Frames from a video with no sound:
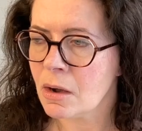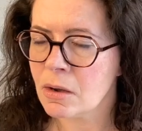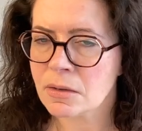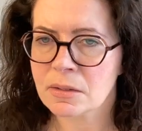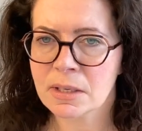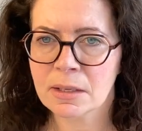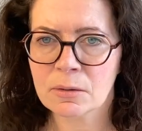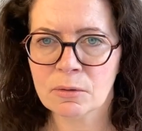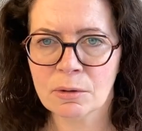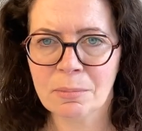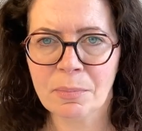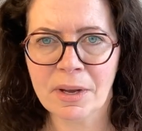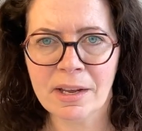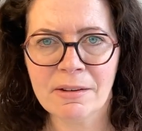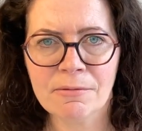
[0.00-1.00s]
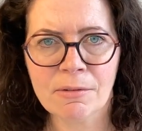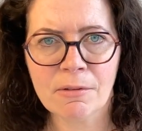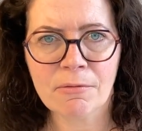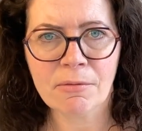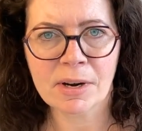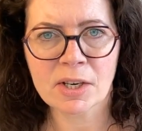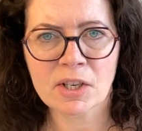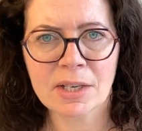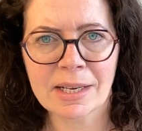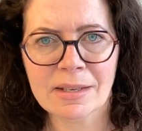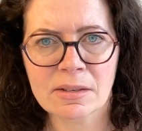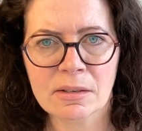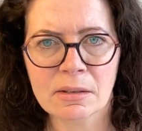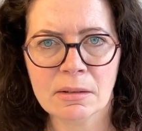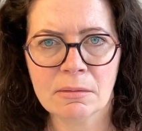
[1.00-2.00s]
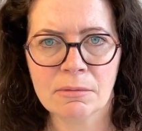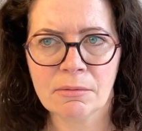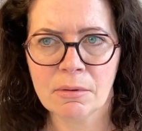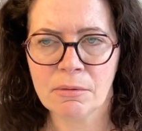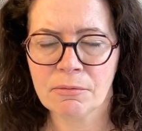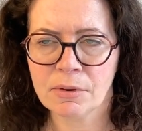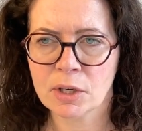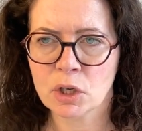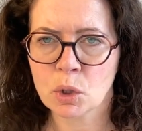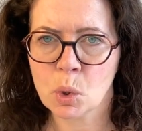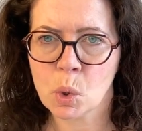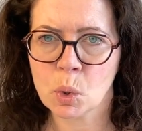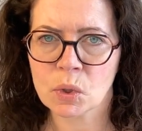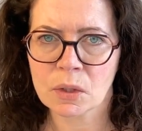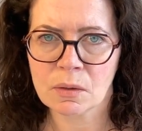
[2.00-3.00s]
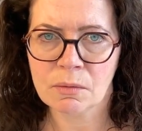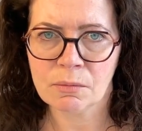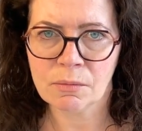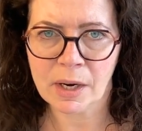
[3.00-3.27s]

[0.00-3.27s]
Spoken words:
Asking to pay for French lesson, for a French course,